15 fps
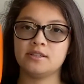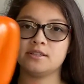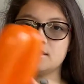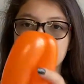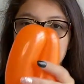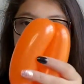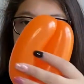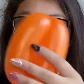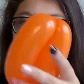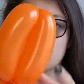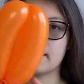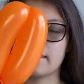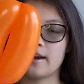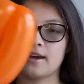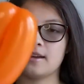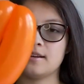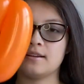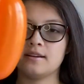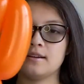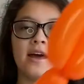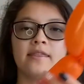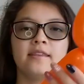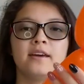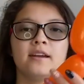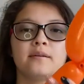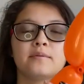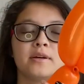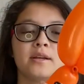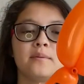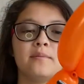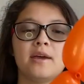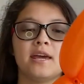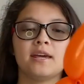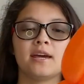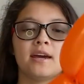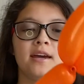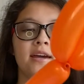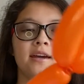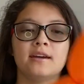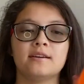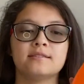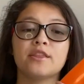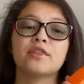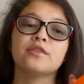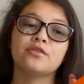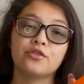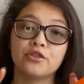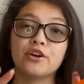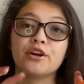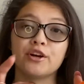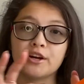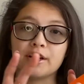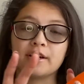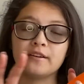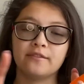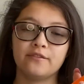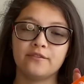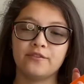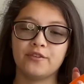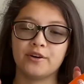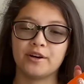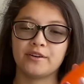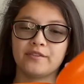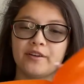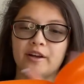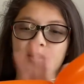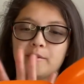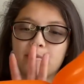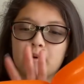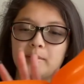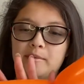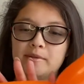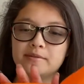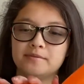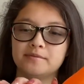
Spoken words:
Just like that. And then I'm gonna make a third 4-finger bubble.